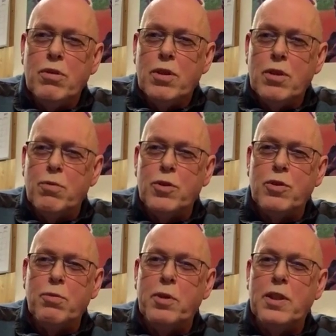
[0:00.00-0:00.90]
It was
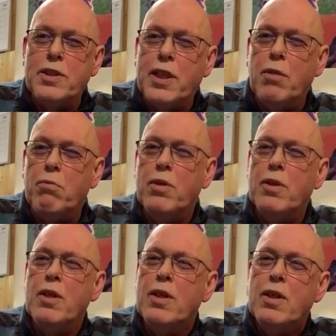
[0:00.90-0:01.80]
to be the same.
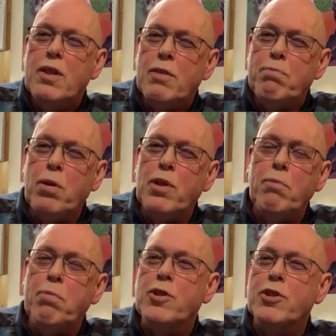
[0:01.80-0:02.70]
P
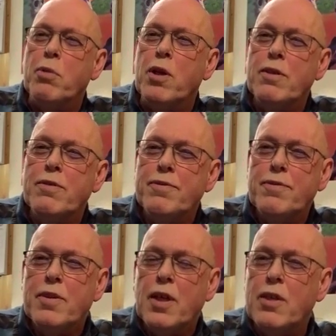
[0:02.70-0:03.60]
impossible.
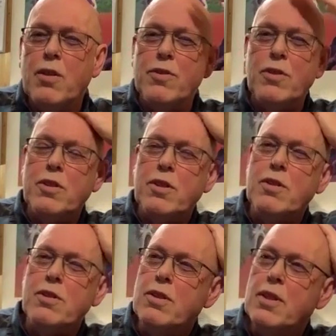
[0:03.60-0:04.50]
I don't.
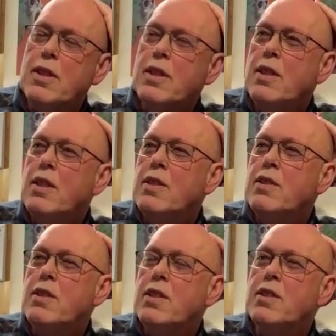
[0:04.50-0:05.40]
Uh,
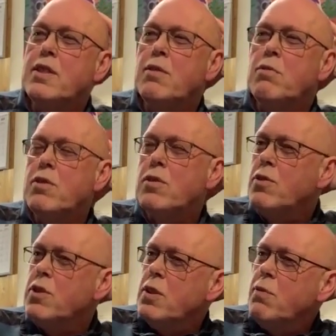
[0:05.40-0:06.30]
it seem
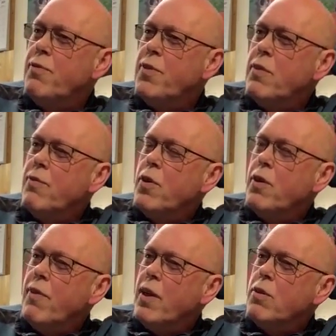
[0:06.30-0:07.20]
don't seem fit for
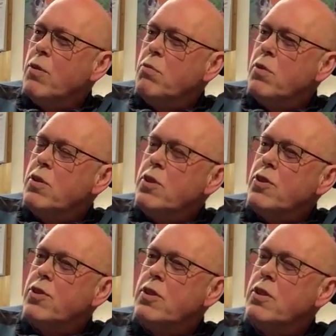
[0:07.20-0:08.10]
the Phantom.
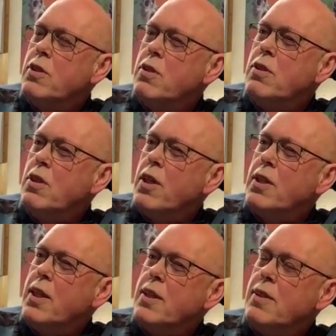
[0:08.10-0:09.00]
Just like
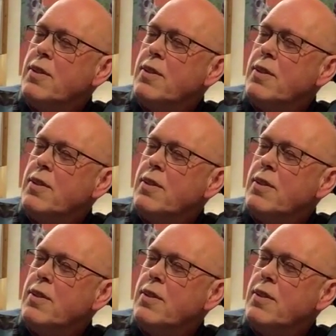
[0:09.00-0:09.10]
that.